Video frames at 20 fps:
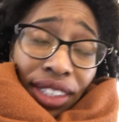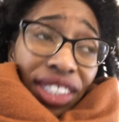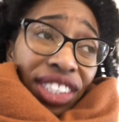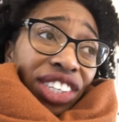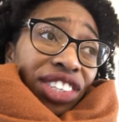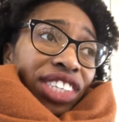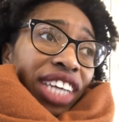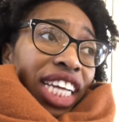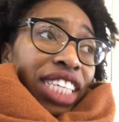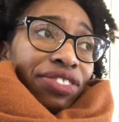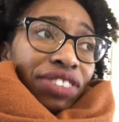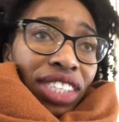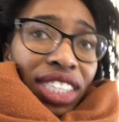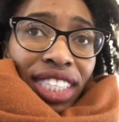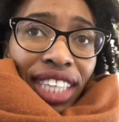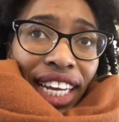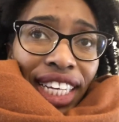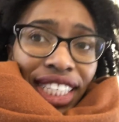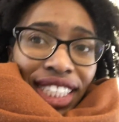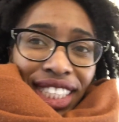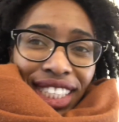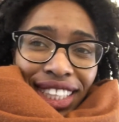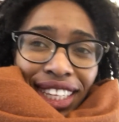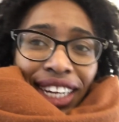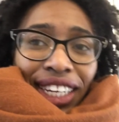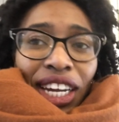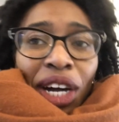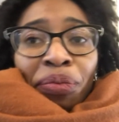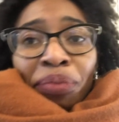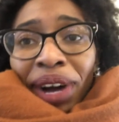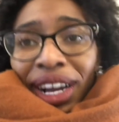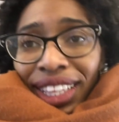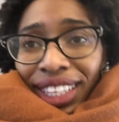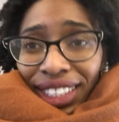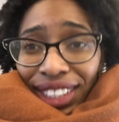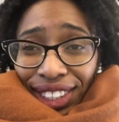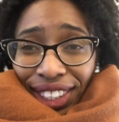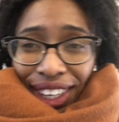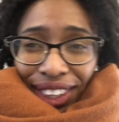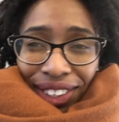So it's kind of exciting to like come back to
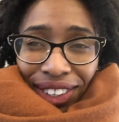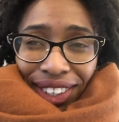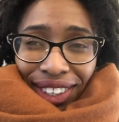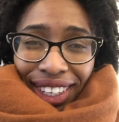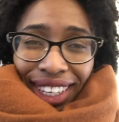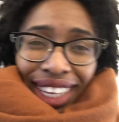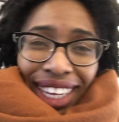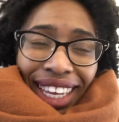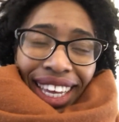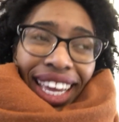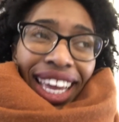Insadong